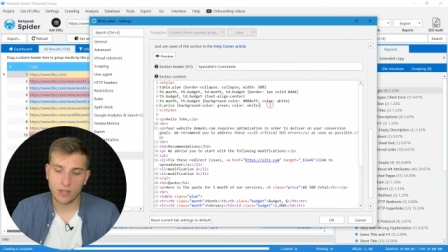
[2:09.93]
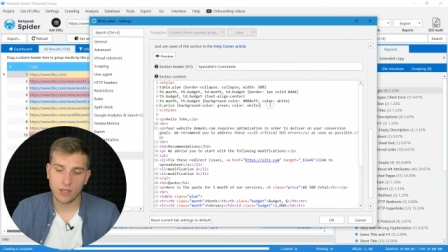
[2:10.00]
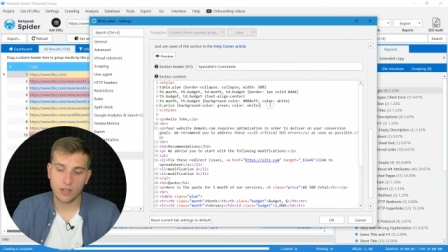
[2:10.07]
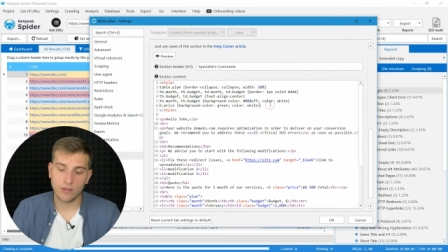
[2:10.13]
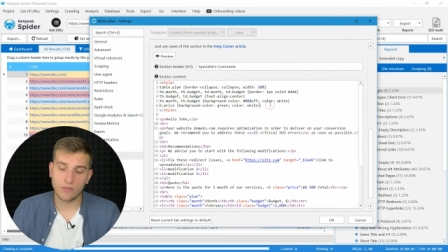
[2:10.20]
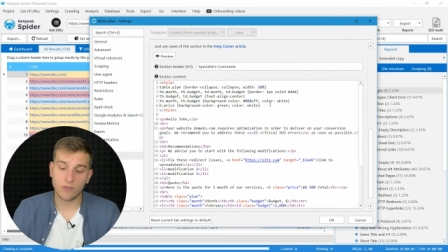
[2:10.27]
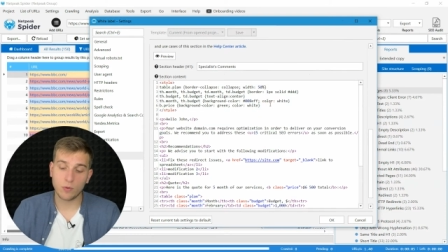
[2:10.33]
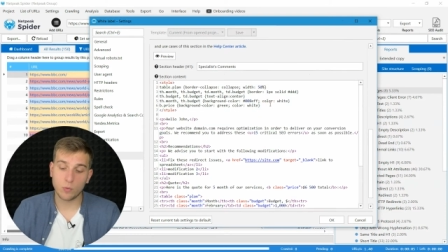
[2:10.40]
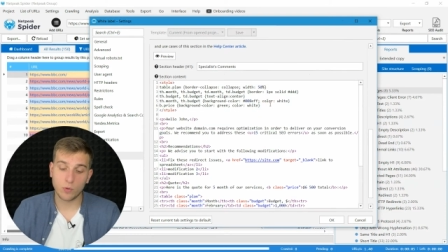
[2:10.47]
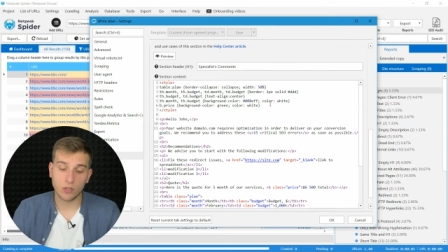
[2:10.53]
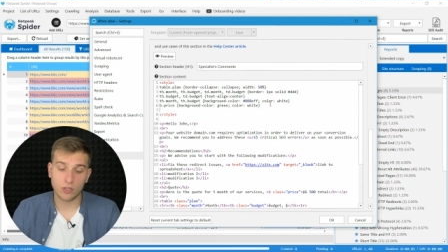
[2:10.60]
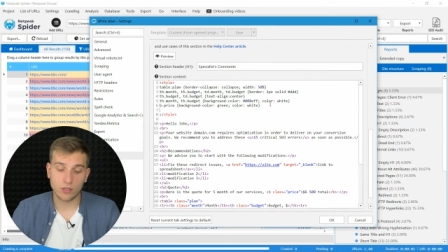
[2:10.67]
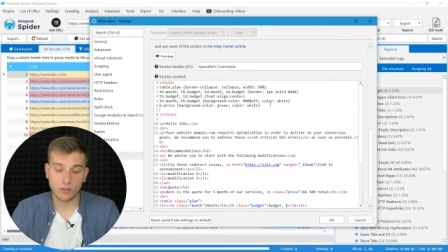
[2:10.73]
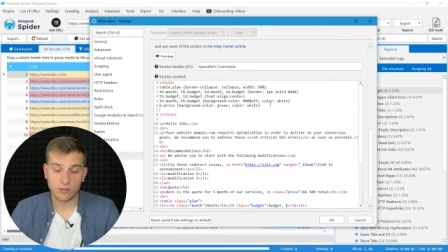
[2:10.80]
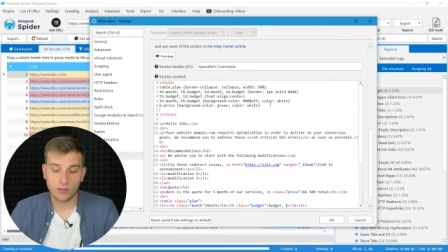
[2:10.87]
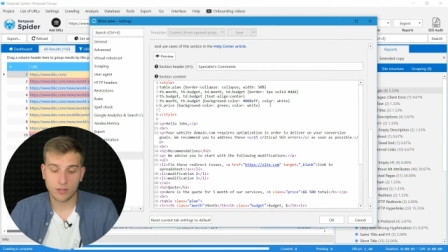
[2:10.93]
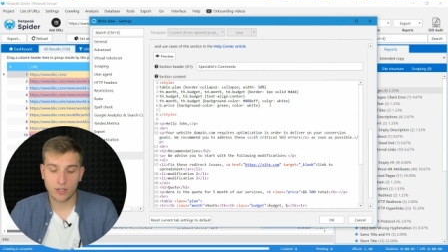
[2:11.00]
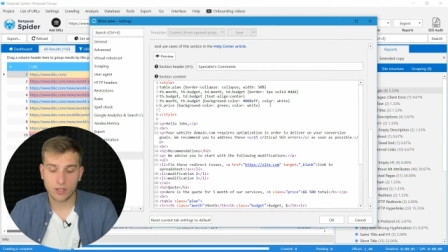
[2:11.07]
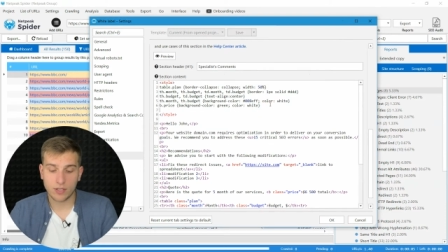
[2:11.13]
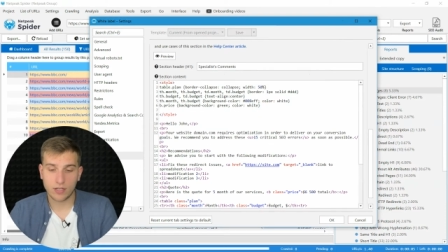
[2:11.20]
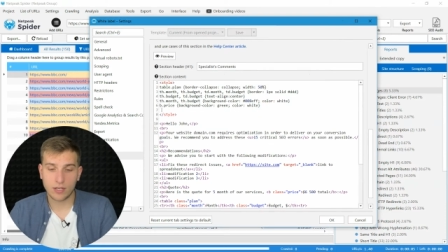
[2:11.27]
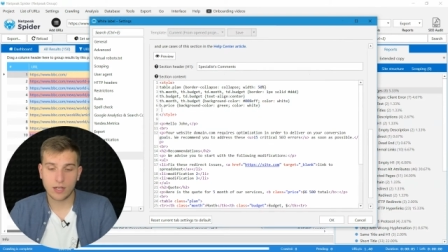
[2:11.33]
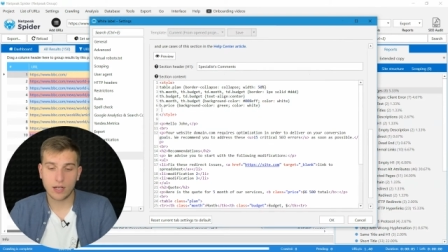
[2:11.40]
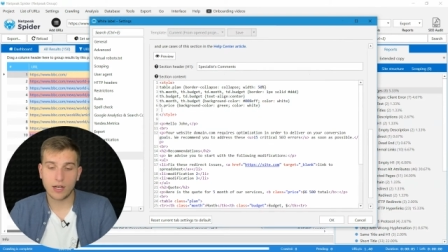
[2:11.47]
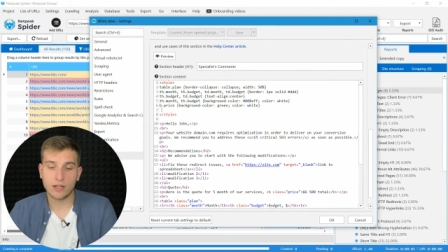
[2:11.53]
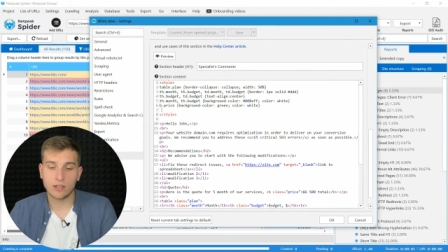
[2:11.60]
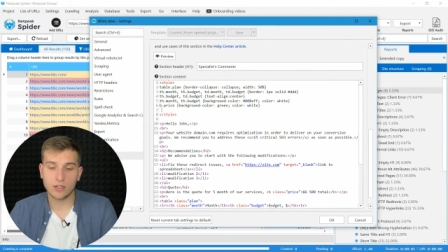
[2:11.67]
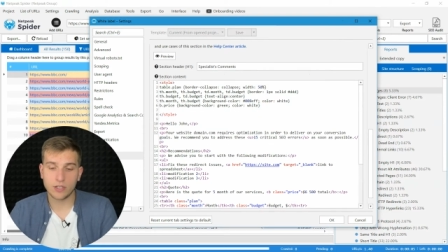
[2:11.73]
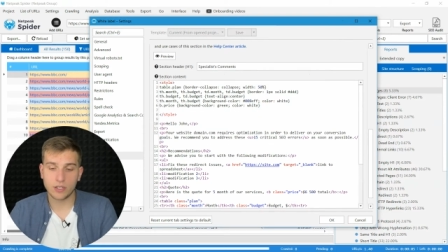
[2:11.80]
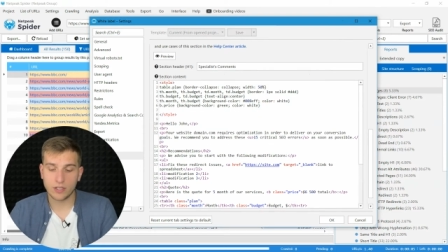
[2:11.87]
if you will
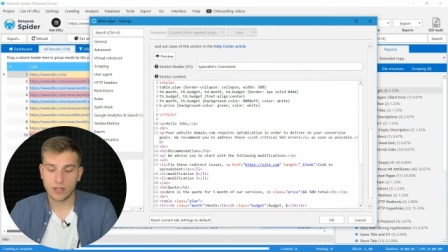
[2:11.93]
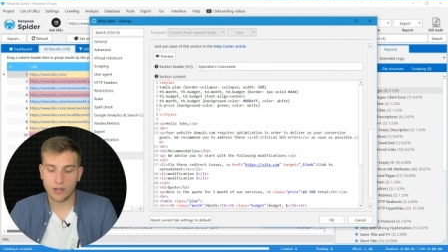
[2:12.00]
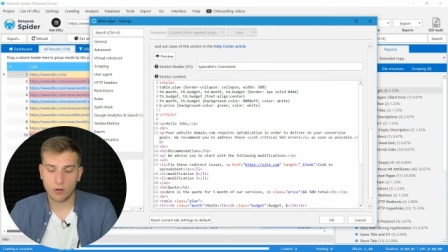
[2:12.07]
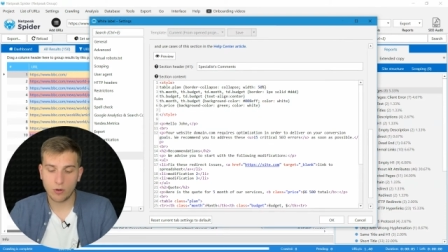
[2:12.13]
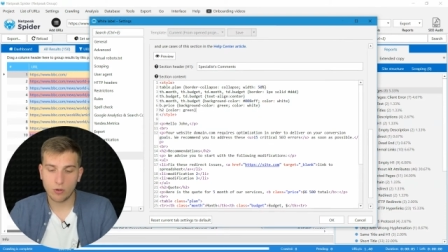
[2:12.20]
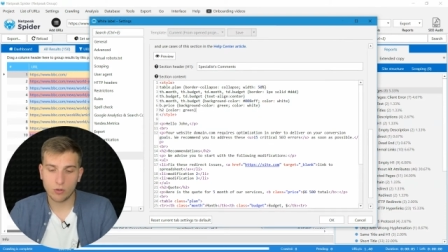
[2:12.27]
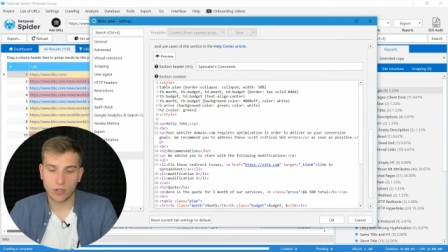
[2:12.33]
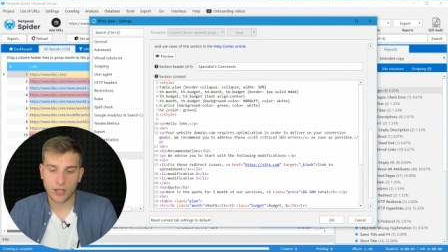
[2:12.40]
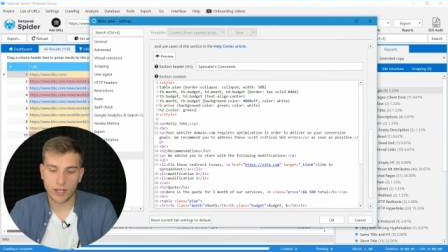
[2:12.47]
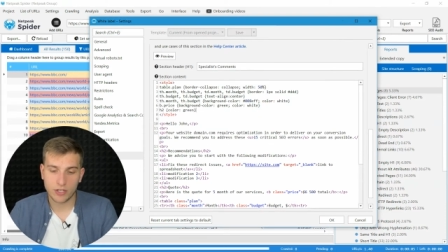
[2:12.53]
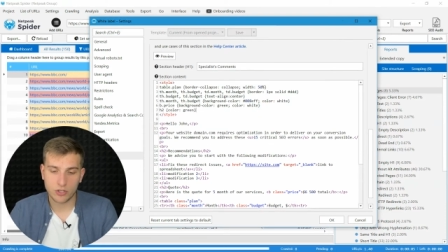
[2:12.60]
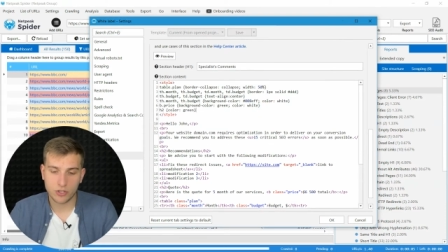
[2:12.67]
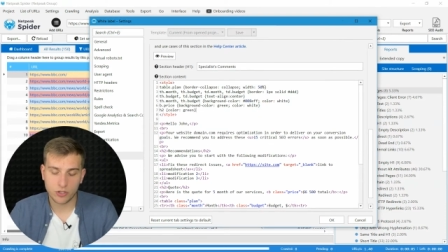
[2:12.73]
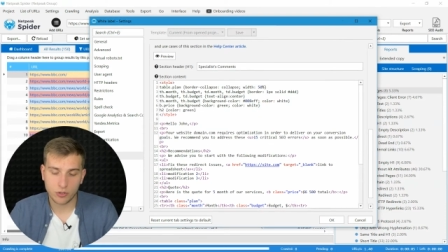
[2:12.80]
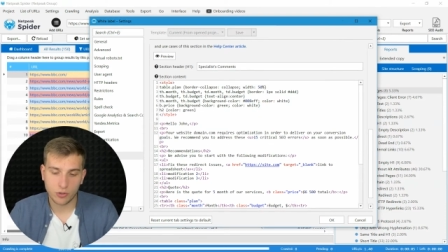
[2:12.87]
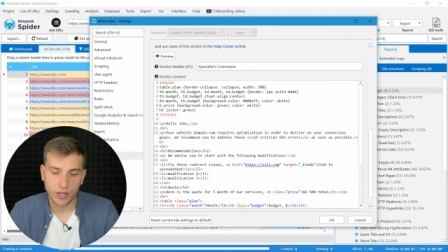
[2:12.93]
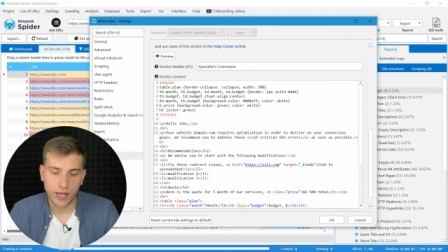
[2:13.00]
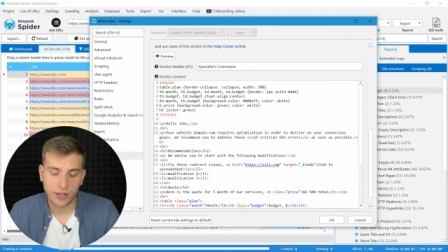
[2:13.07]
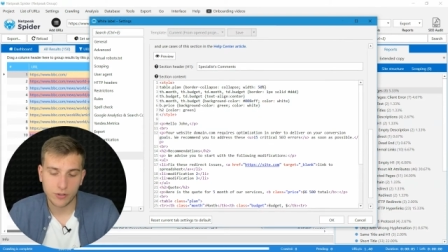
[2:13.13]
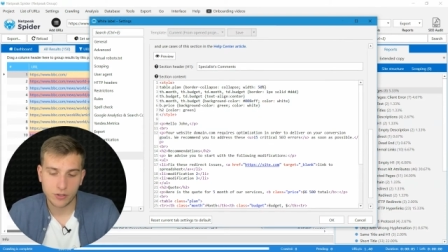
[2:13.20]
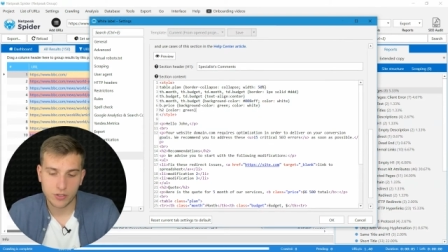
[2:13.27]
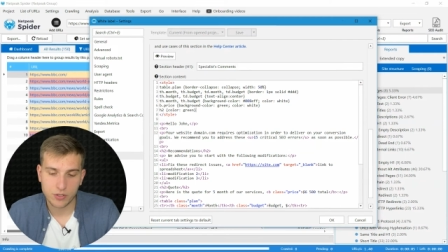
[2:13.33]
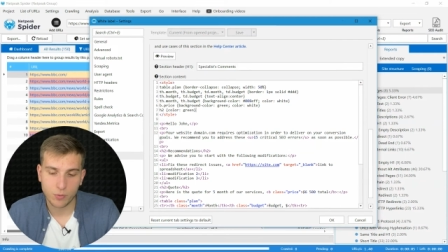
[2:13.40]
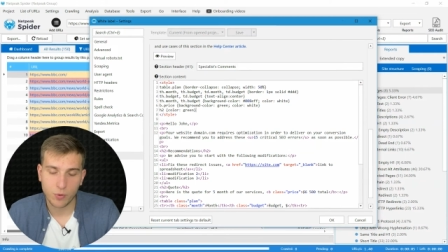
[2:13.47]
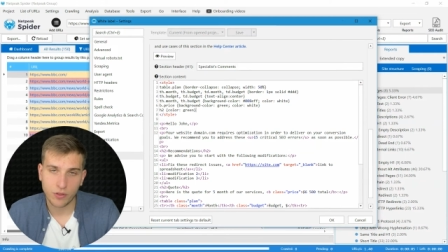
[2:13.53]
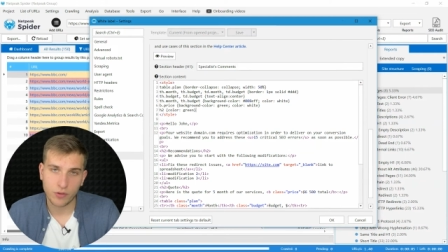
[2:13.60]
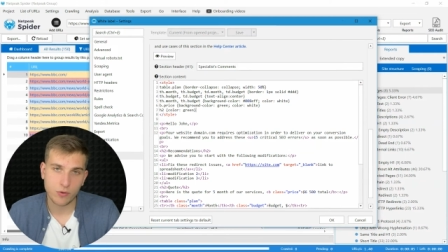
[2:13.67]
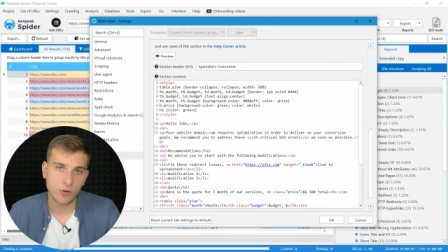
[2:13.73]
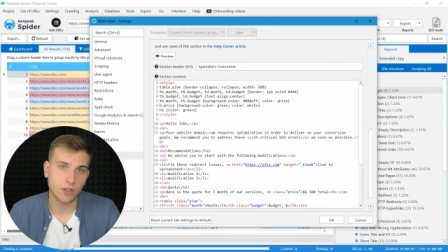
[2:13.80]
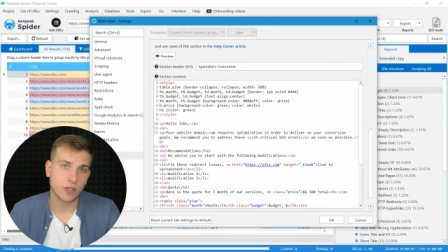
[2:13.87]
color all H two headers
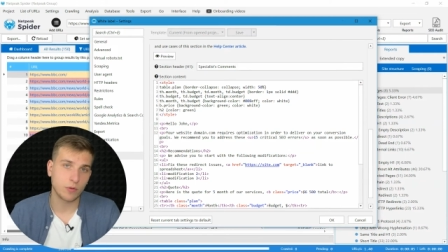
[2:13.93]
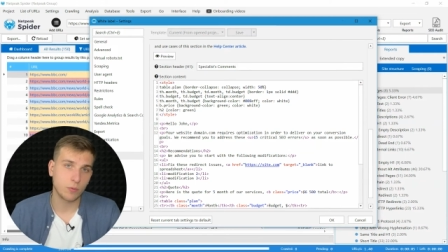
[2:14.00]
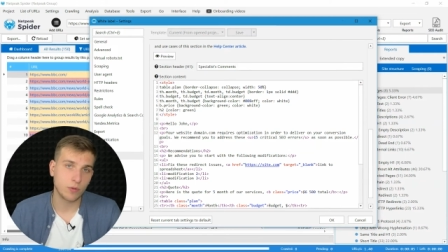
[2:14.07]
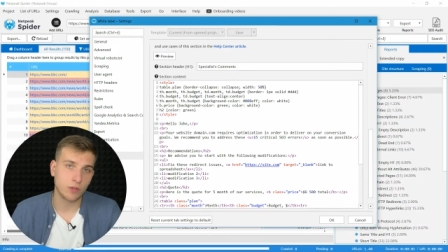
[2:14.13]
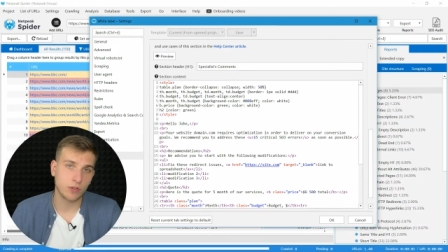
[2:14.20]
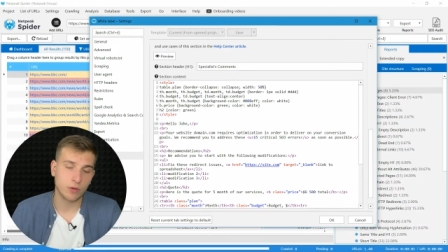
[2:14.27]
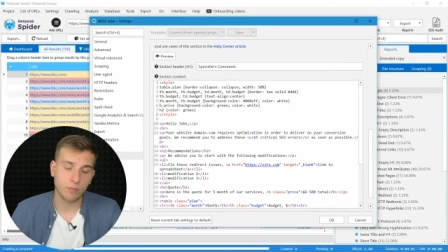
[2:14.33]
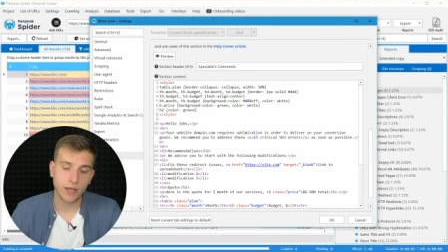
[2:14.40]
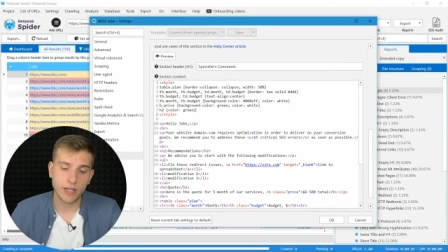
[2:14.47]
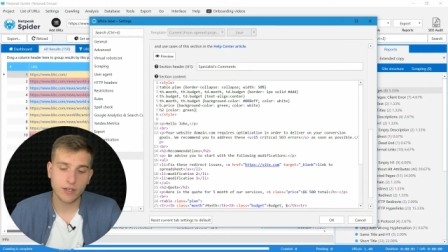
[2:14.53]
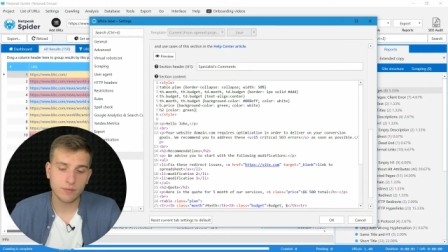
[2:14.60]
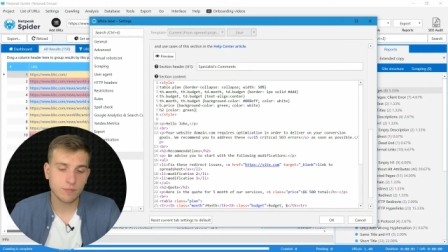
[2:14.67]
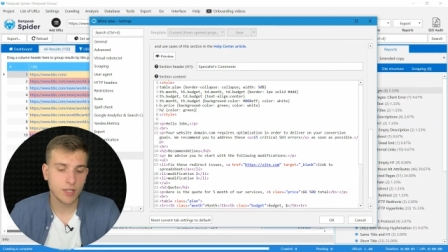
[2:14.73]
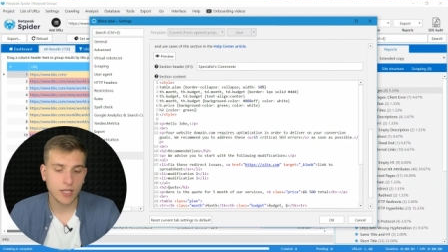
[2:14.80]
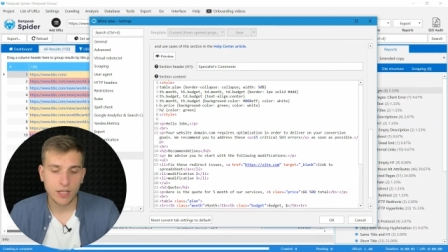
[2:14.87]
with green it will look better,